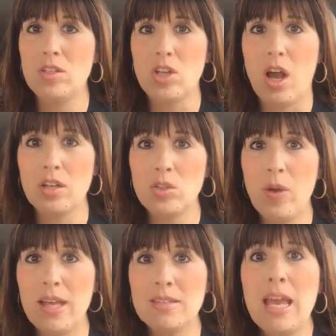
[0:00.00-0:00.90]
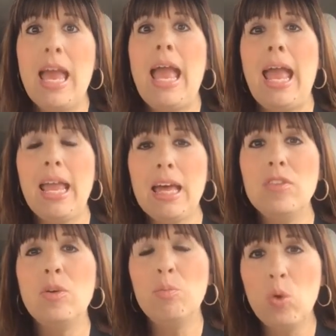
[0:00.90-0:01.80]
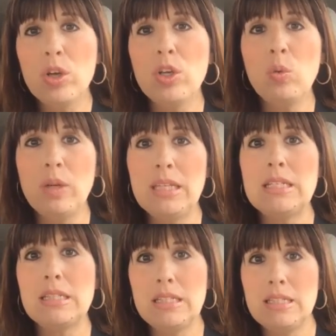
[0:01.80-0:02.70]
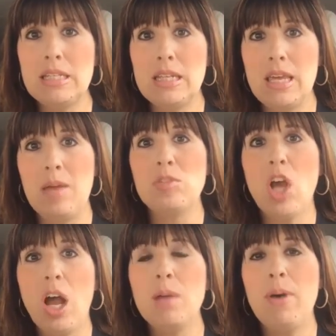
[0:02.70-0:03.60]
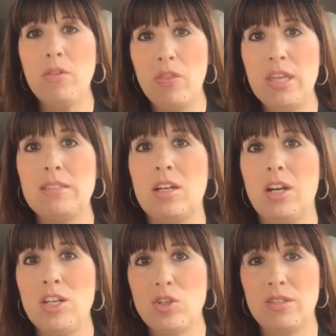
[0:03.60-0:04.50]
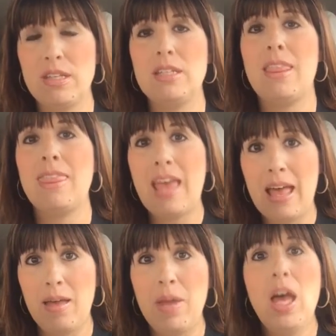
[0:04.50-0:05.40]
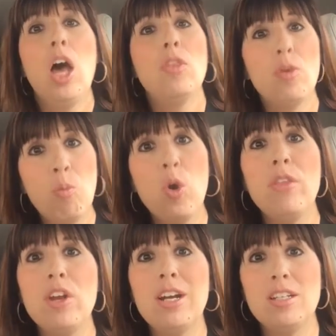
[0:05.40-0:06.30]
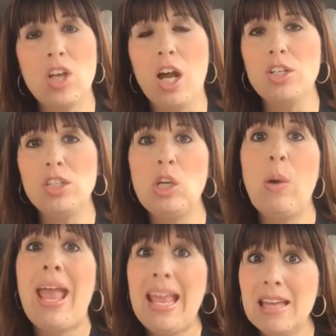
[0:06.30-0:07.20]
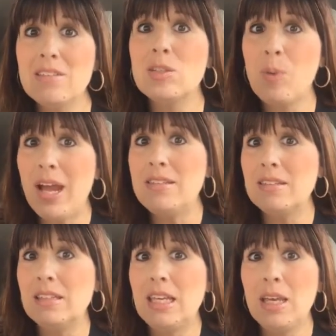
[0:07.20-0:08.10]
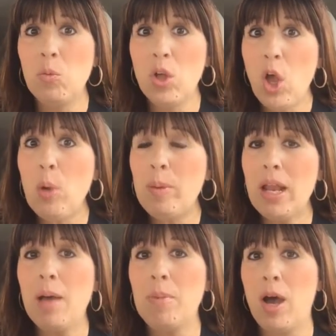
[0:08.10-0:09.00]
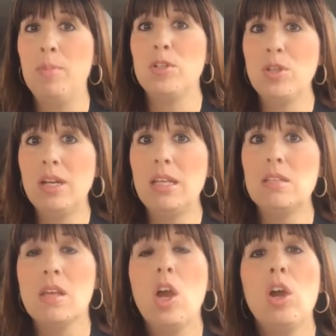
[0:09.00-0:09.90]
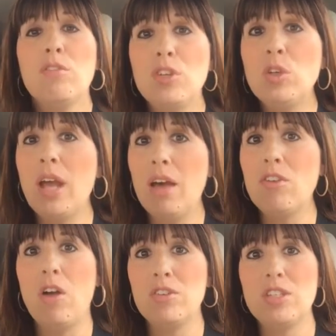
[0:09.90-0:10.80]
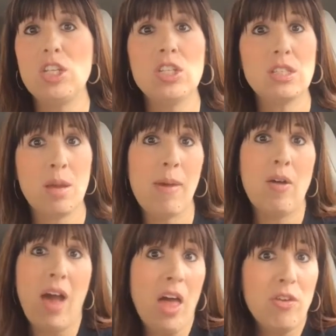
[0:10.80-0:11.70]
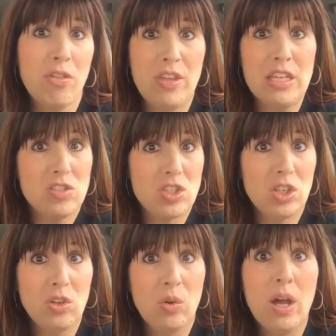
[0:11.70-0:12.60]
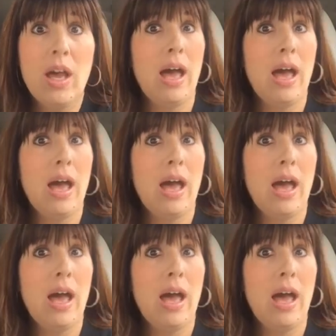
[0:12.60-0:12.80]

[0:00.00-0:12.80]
to talk to us. And the more you're willing to listen to them, talk about the things that are interesting to them, the more they're going to talk to you. And surprisingly, it will open up opportunities for you to have conversations about other things too.